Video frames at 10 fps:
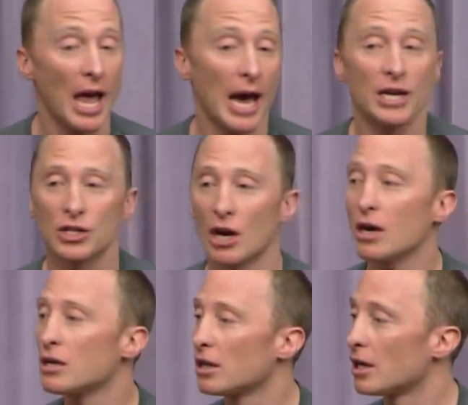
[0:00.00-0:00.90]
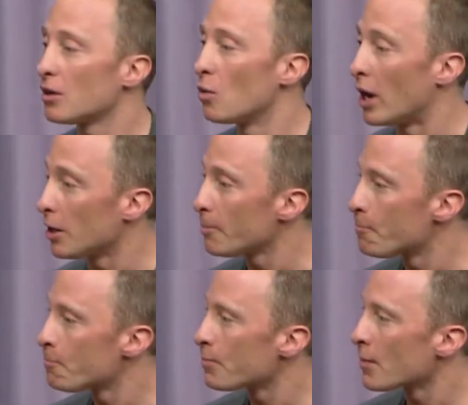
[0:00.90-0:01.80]
And he started to think, well,
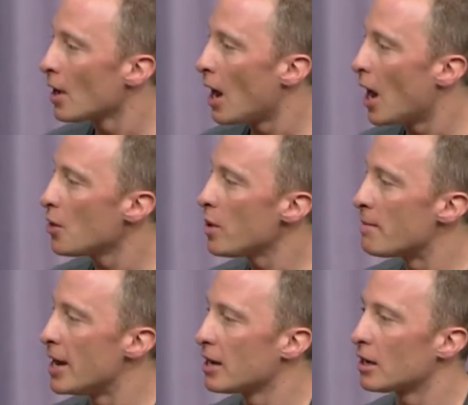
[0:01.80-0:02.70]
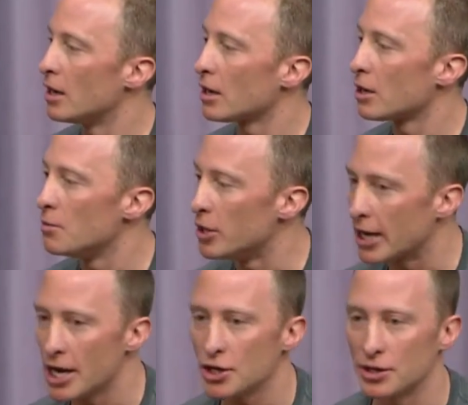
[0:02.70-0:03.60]
how do we make a
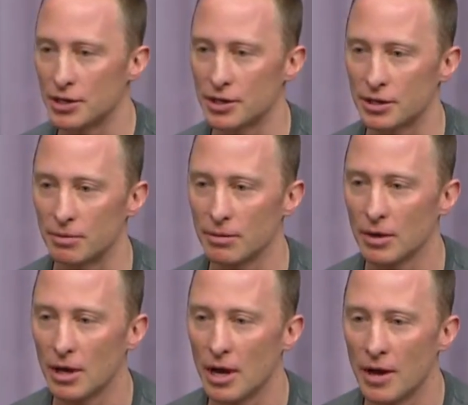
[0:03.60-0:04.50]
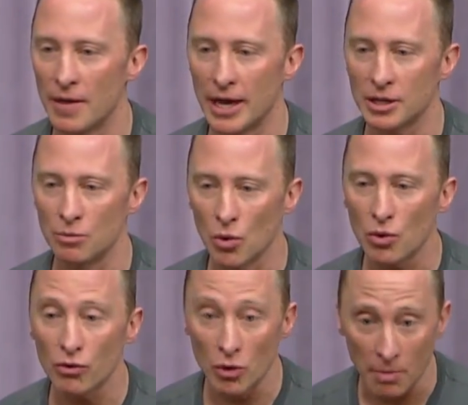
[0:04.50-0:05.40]
communication system that's
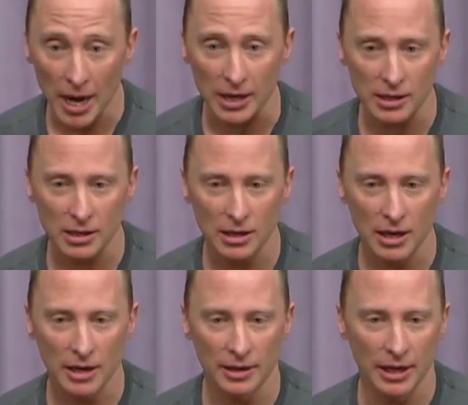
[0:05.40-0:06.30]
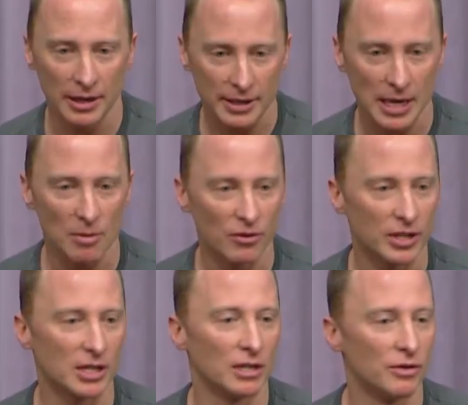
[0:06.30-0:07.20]
more robust than the sum of
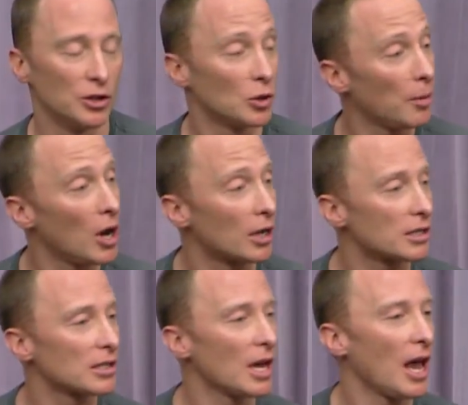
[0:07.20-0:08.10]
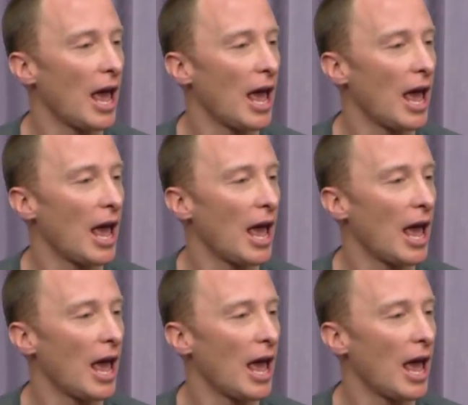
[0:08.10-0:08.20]
its individual parts?